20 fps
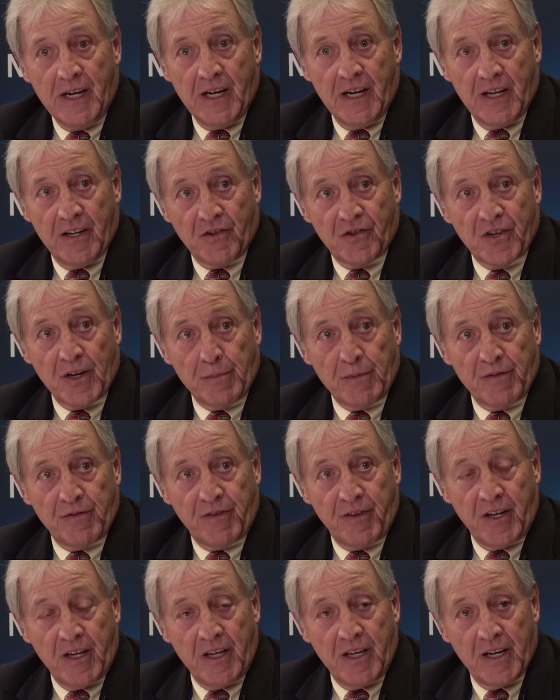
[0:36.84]
and some
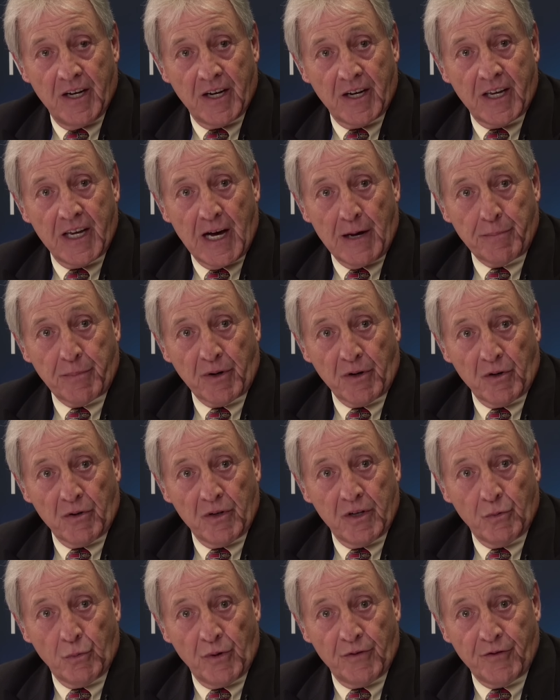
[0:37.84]
of the uh,
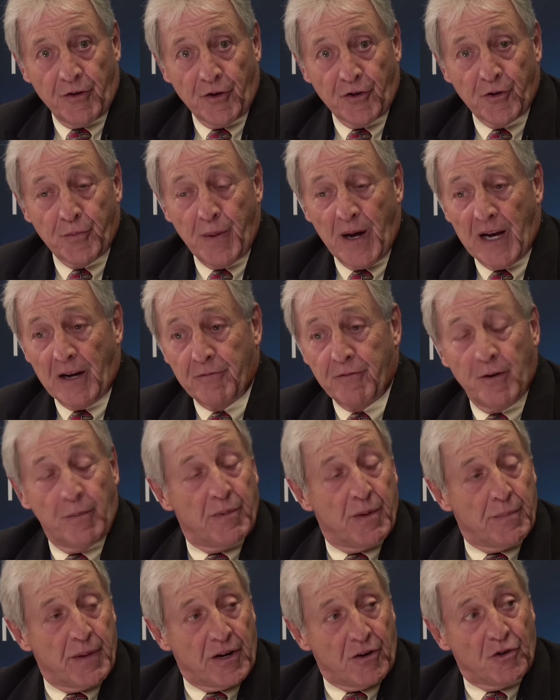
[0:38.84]
capital reversed back
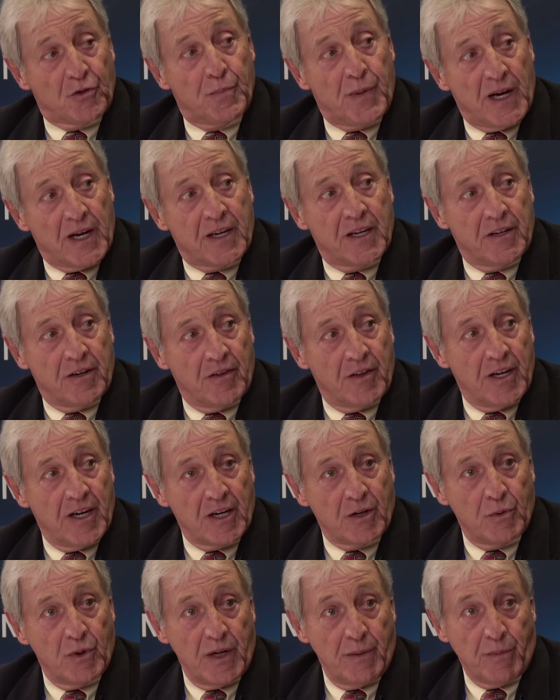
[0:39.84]
from the metals back into the
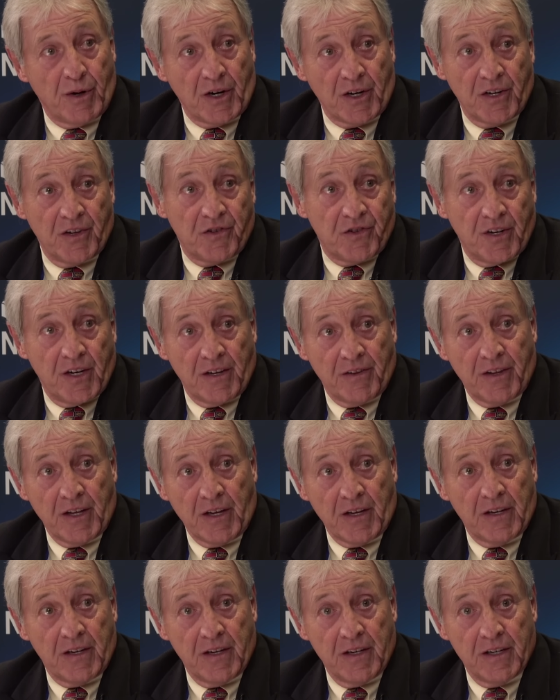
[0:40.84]
equity markets, and I
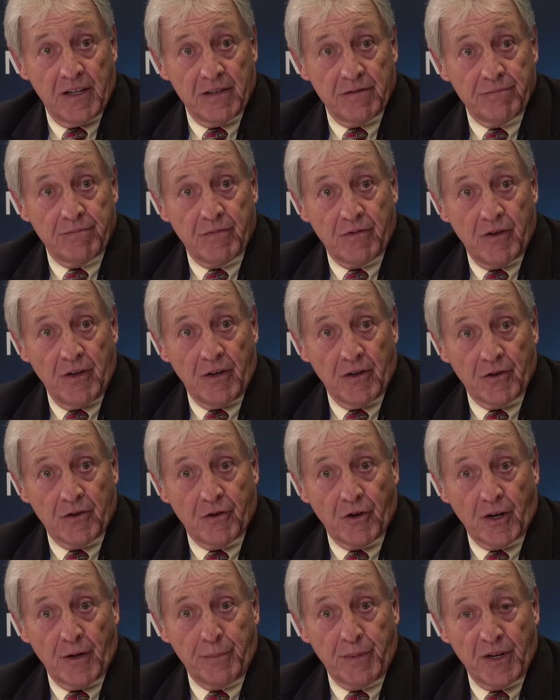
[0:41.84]
think uh, you know
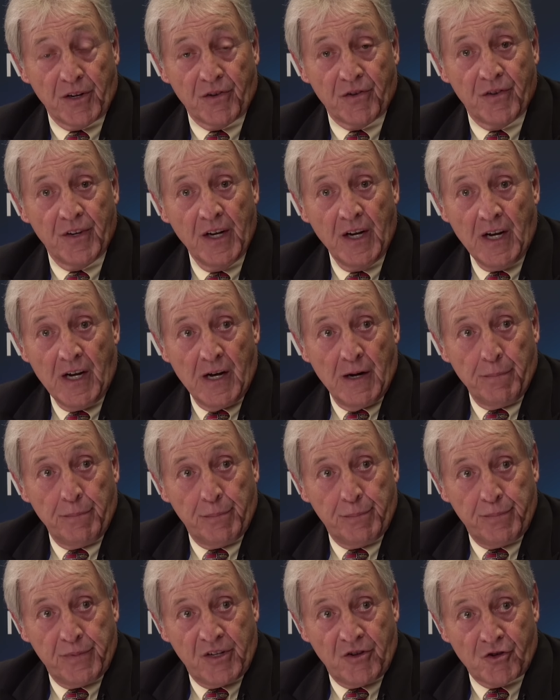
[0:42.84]
took a bit of
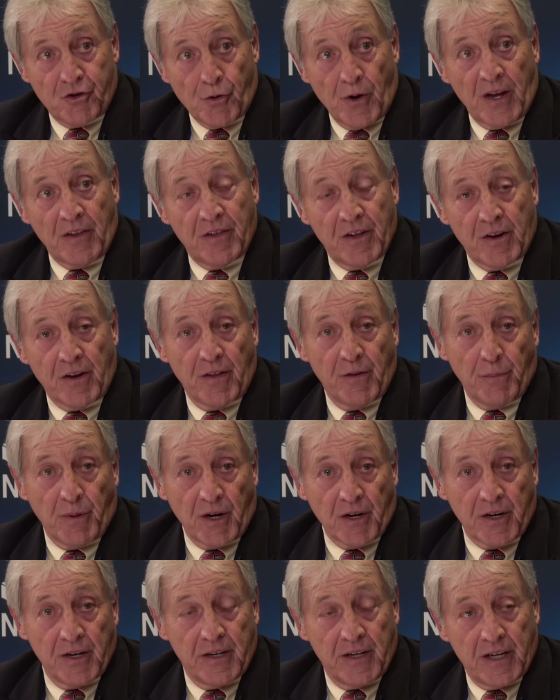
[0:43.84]
strength out of the
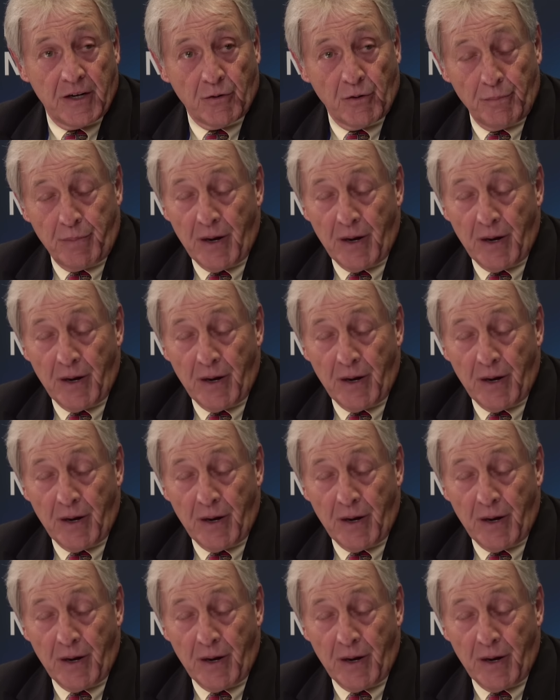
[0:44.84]
market. now we're